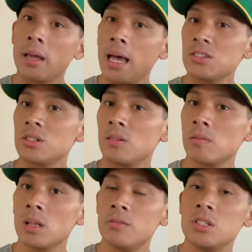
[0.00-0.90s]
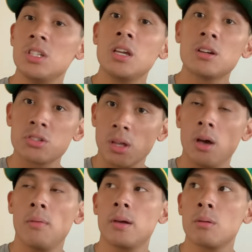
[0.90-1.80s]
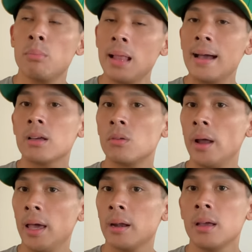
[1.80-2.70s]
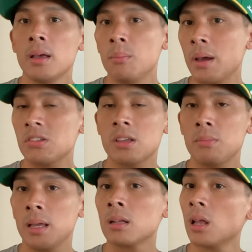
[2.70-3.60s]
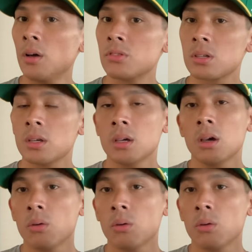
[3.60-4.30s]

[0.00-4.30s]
of Casanova gloves years ago. They were black and red, Mexican made gloves.